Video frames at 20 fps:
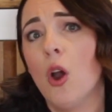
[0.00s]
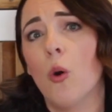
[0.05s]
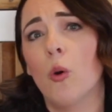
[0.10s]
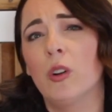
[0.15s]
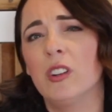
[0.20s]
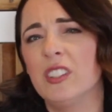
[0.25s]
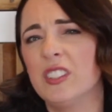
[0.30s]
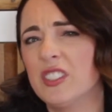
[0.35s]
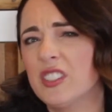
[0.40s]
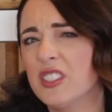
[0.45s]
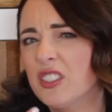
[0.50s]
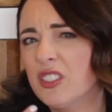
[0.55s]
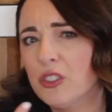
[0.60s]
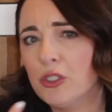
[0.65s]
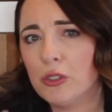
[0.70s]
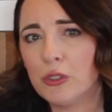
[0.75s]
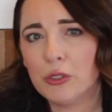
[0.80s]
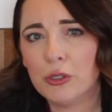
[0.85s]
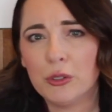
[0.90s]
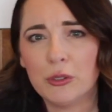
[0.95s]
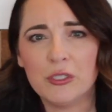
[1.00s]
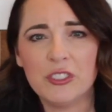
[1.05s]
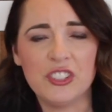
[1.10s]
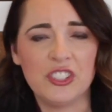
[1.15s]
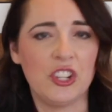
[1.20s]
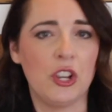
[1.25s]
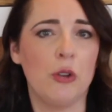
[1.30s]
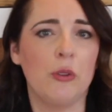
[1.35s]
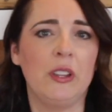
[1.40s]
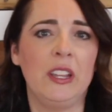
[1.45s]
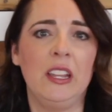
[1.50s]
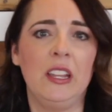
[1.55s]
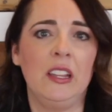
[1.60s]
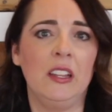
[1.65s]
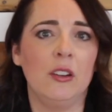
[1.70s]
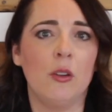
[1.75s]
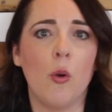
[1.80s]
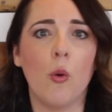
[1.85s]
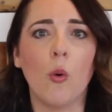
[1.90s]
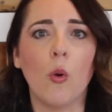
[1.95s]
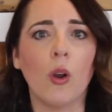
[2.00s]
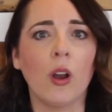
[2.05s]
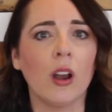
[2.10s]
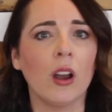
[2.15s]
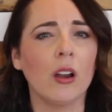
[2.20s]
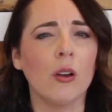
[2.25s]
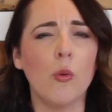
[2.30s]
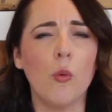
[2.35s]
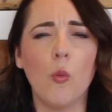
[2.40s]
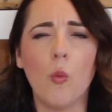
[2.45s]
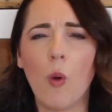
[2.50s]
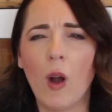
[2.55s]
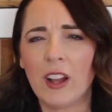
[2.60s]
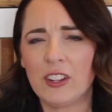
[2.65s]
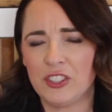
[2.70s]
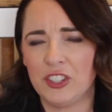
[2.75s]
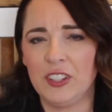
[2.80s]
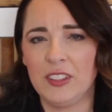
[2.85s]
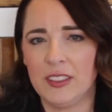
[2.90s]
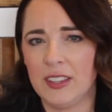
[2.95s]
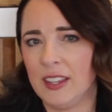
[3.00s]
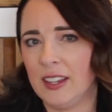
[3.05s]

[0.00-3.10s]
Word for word: or just crude joking or or watching